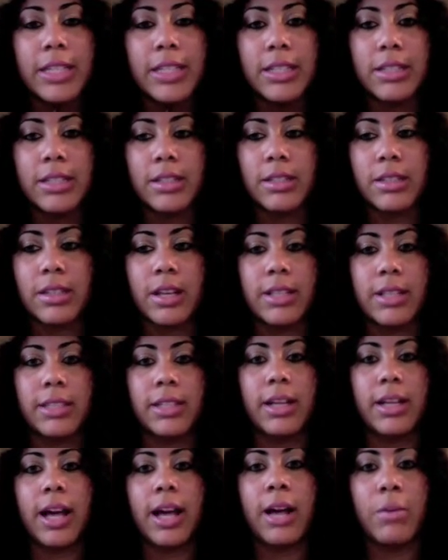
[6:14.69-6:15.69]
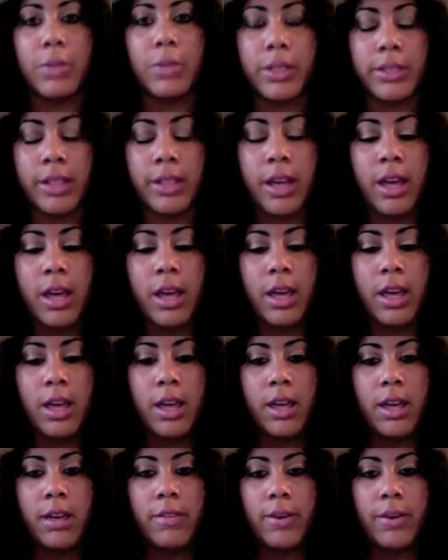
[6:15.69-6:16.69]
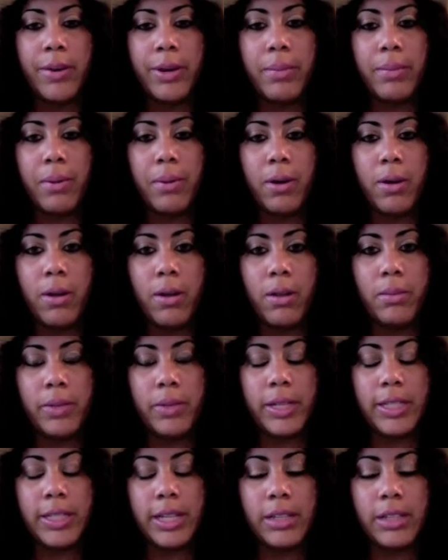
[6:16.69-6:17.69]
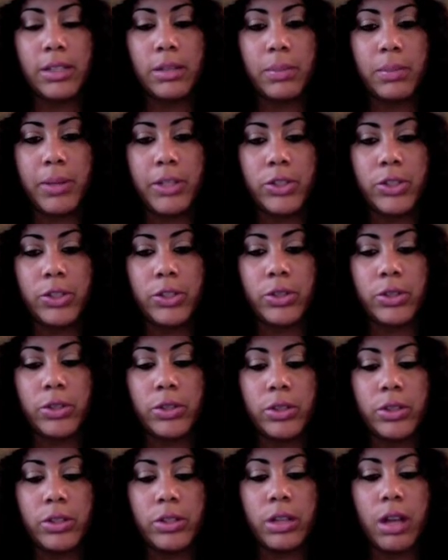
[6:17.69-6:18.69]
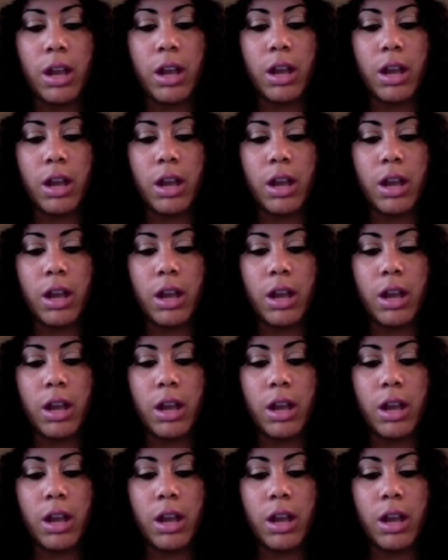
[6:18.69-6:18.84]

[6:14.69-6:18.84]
It's disgusting. I was very appalled because I took pictures